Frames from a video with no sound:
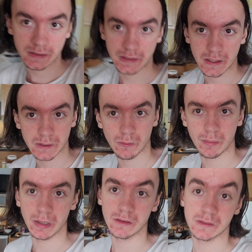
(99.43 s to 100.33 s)
cis
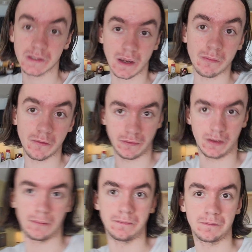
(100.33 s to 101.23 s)
women, some of
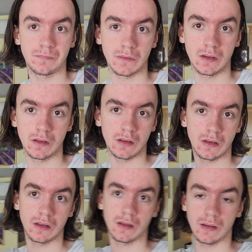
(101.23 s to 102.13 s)
them.
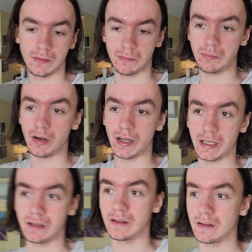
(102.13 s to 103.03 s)
But